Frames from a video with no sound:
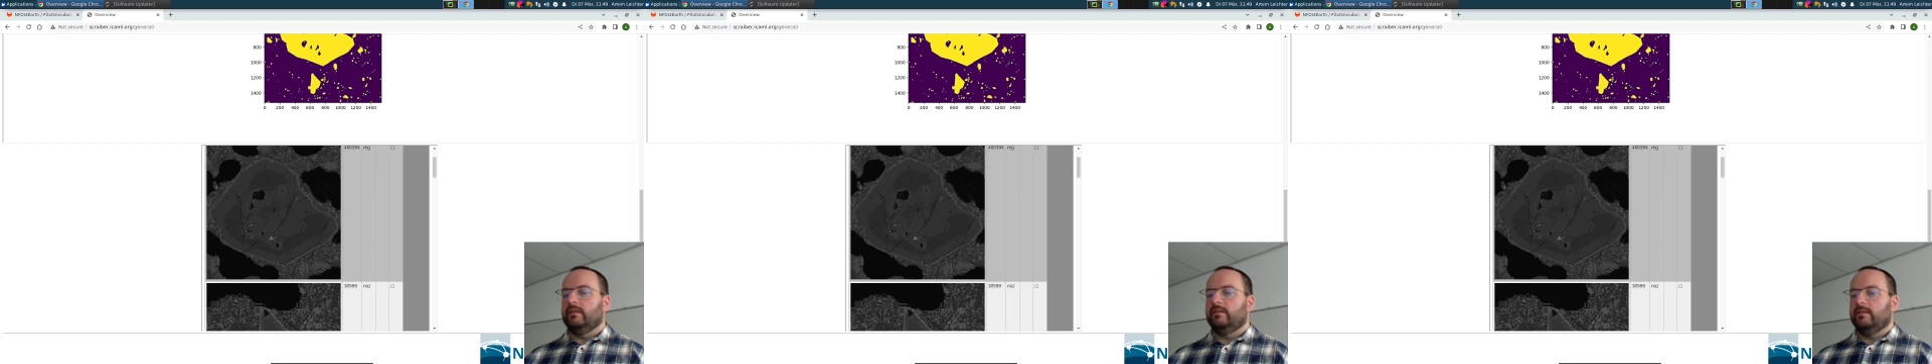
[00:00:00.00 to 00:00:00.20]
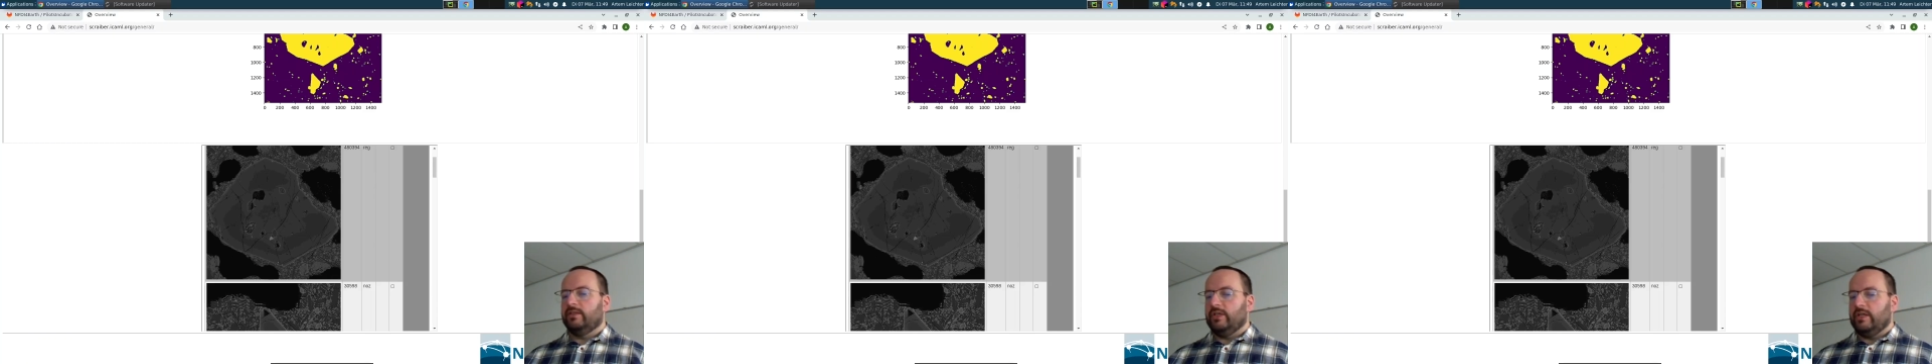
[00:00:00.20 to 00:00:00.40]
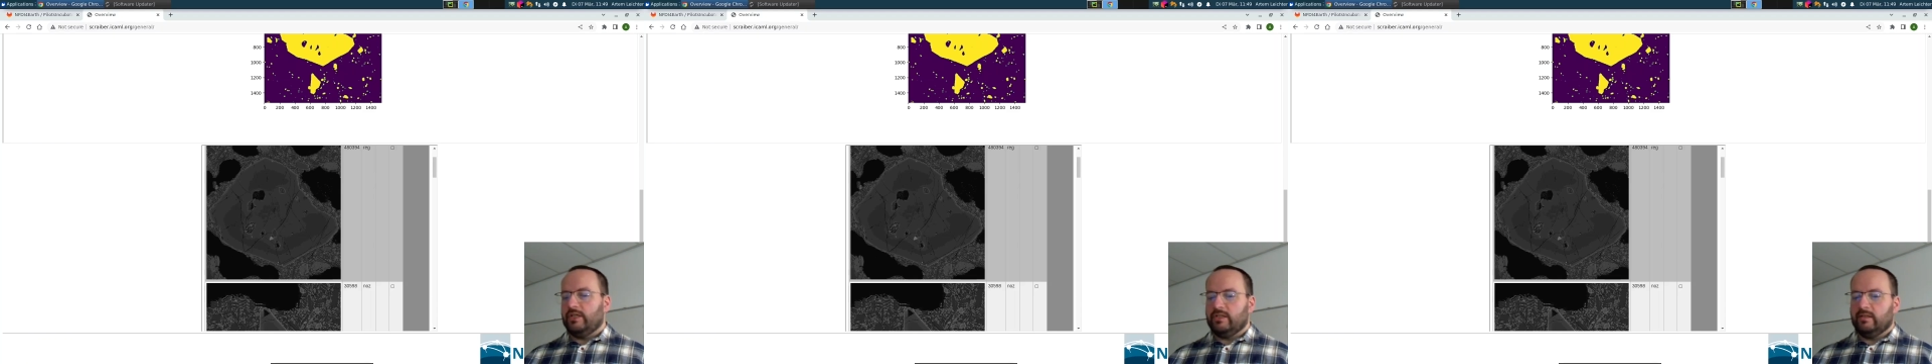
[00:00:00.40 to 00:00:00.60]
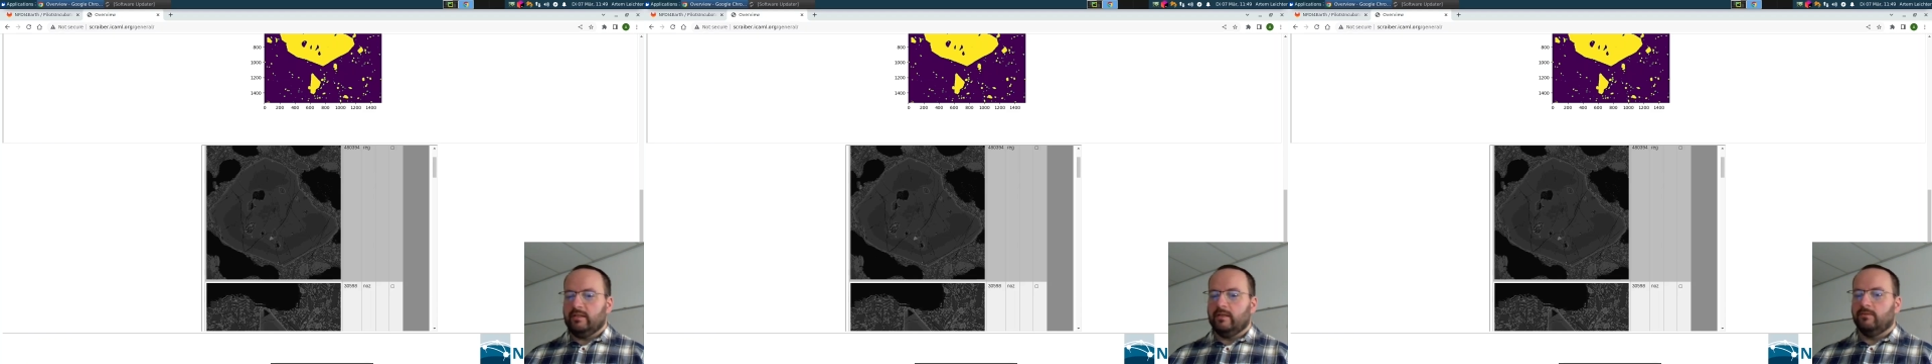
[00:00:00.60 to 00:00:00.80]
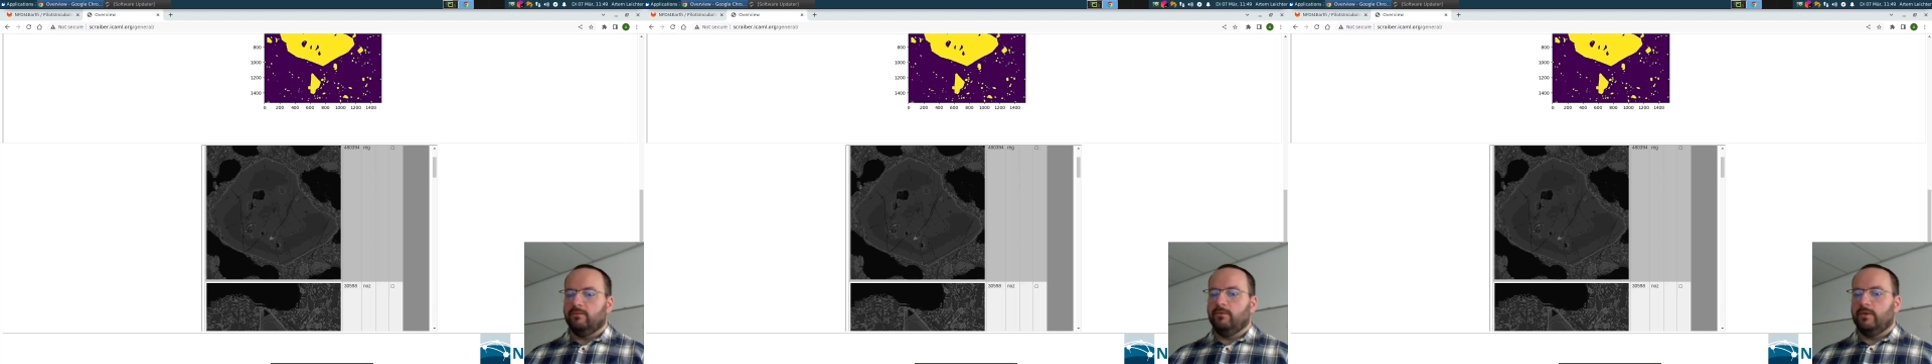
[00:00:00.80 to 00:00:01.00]

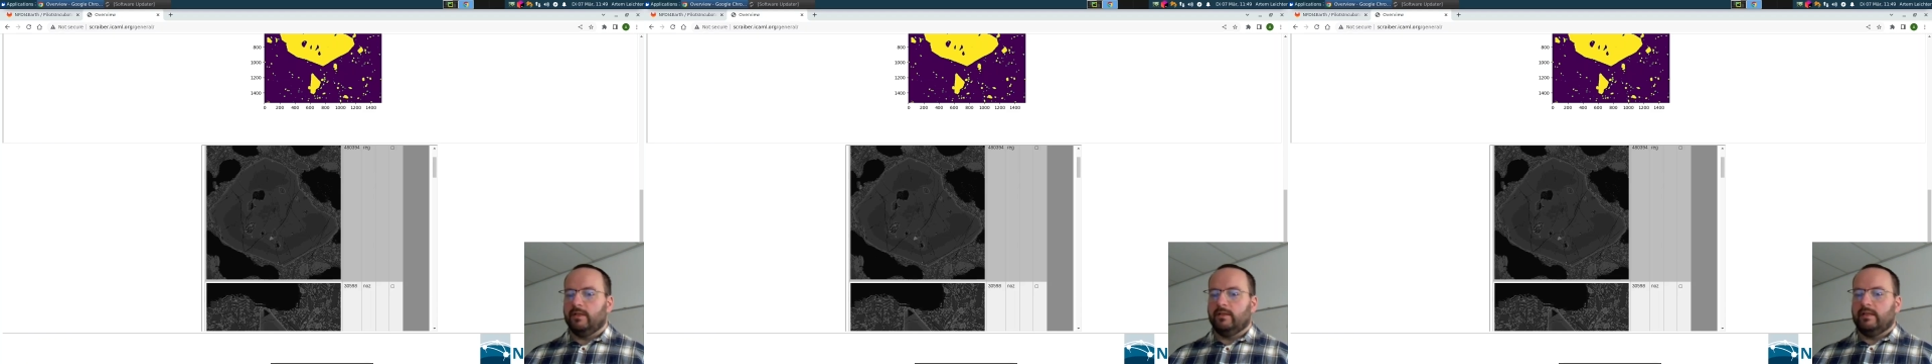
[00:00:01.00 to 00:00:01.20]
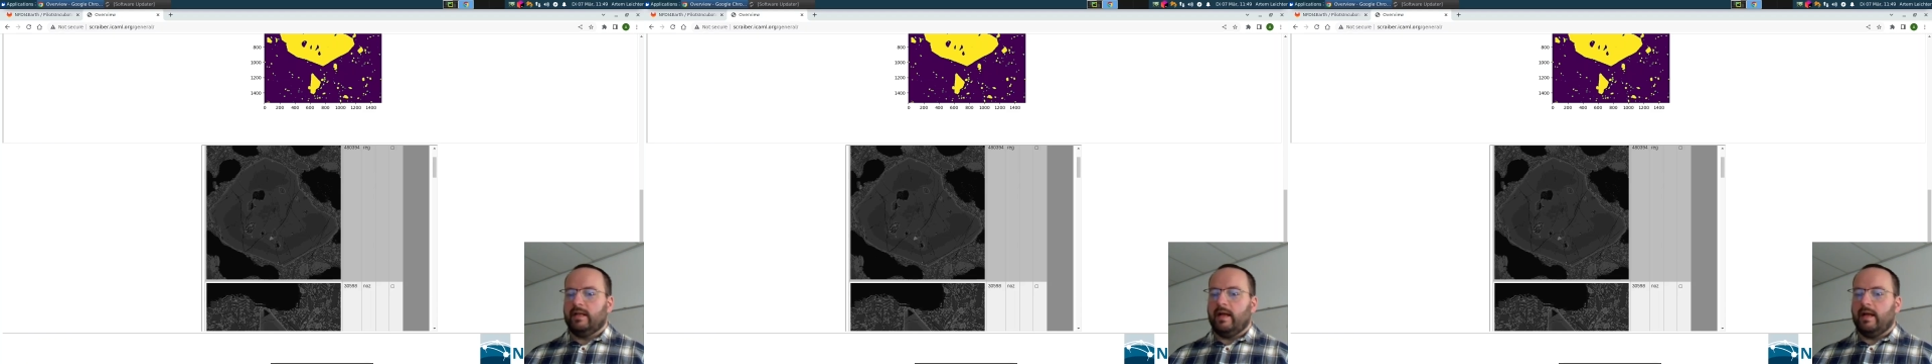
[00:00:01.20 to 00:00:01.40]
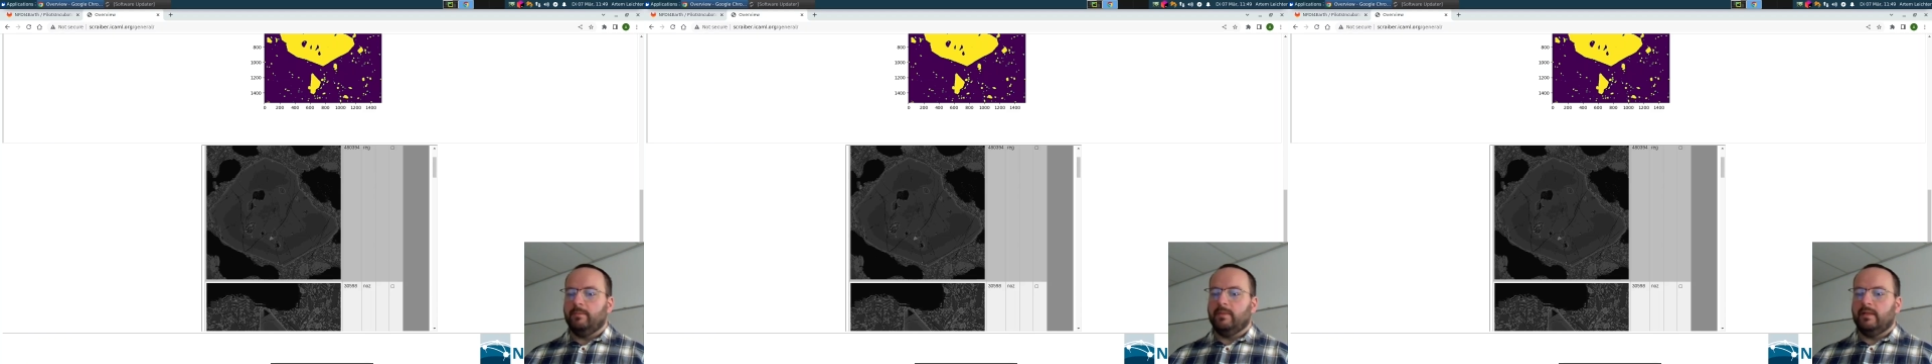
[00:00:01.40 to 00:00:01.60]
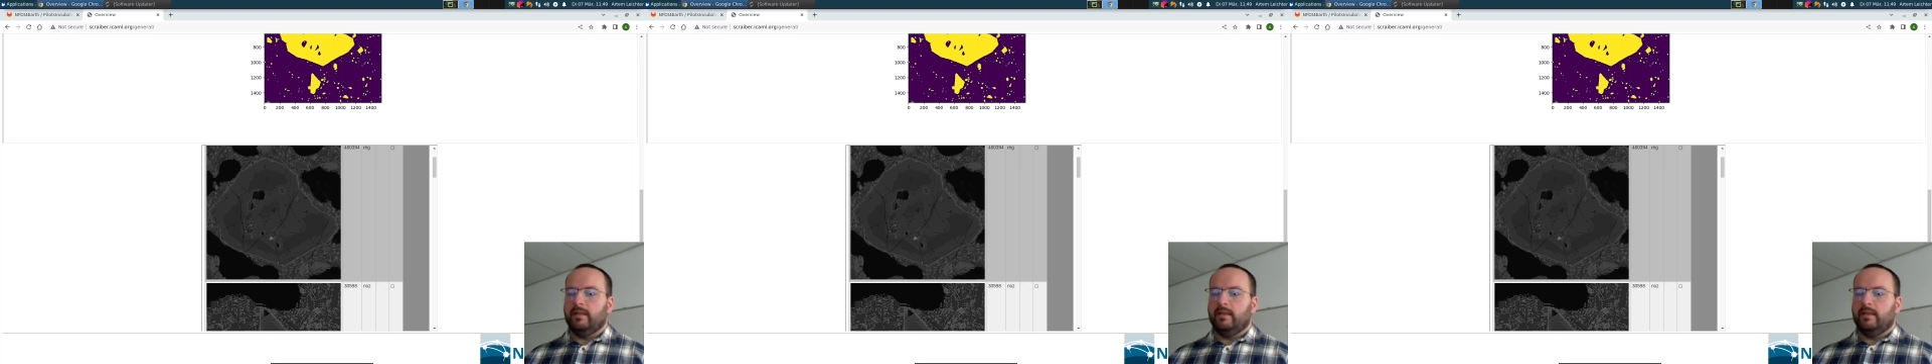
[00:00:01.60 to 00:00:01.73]
suggestion for a time.